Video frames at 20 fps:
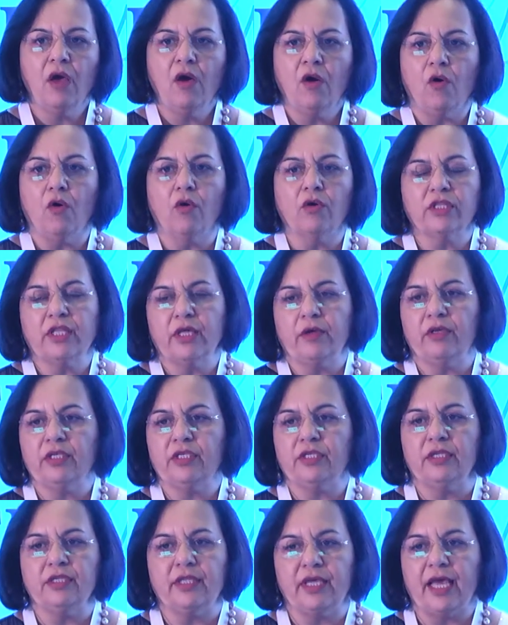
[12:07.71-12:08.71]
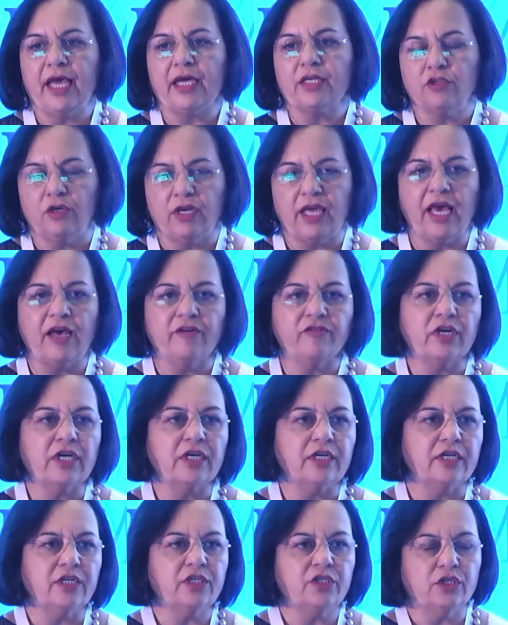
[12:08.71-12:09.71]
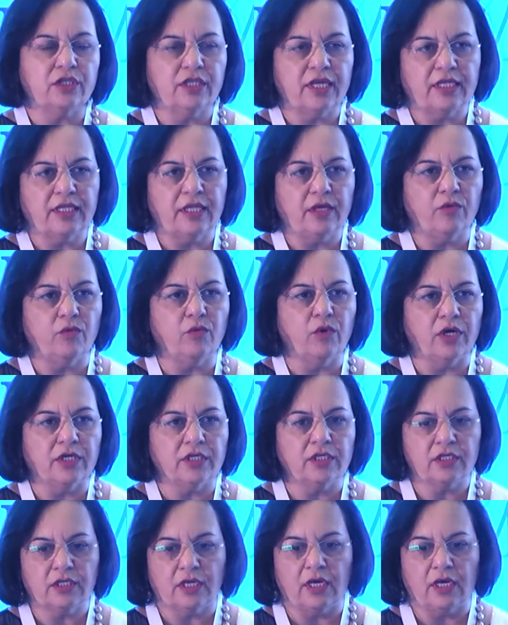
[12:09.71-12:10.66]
or they actually have a condition that they want